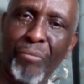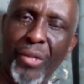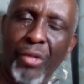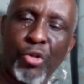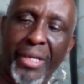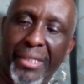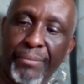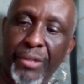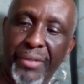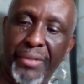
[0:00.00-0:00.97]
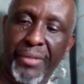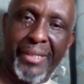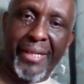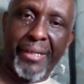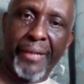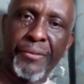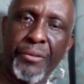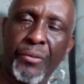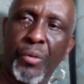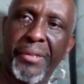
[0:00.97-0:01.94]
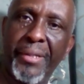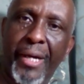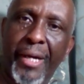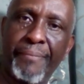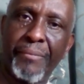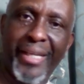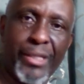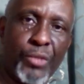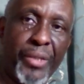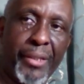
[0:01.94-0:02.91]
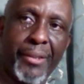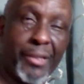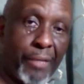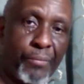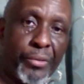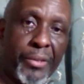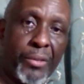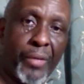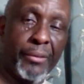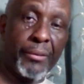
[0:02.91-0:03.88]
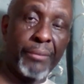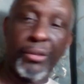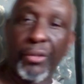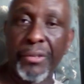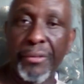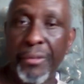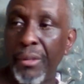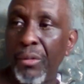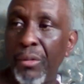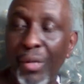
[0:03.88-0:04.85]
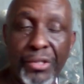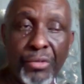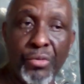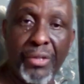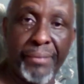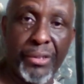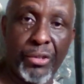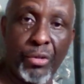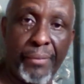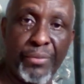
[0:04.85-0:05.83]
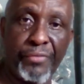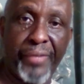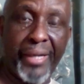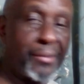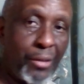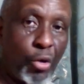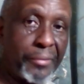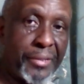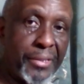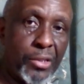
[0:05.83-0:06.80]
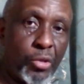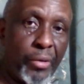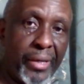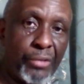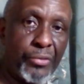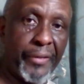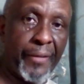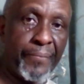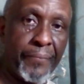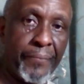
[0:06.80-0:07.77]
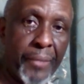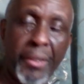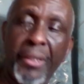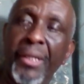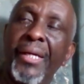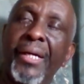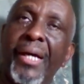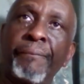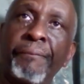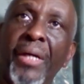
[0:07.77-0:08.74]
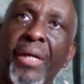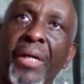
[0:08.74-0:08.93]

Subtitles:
So in terms of the deadlines, next week is an important one because once you do the persona profile, all this is going out to them.